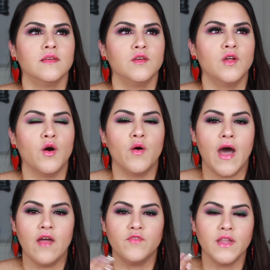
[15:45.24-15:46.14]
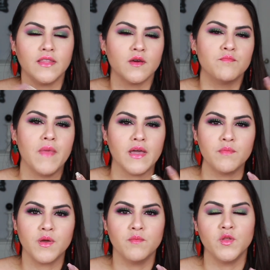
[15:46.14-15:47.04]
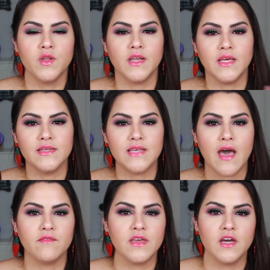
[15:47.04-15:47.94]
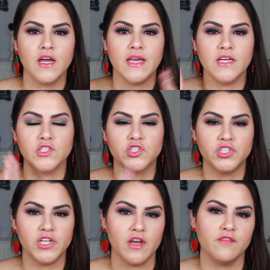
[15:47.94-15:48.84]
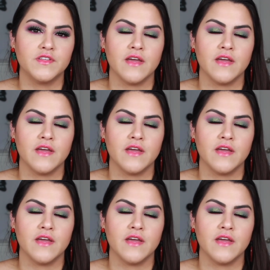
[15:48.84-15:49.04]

you know, I feel like the makeup community is having a shift.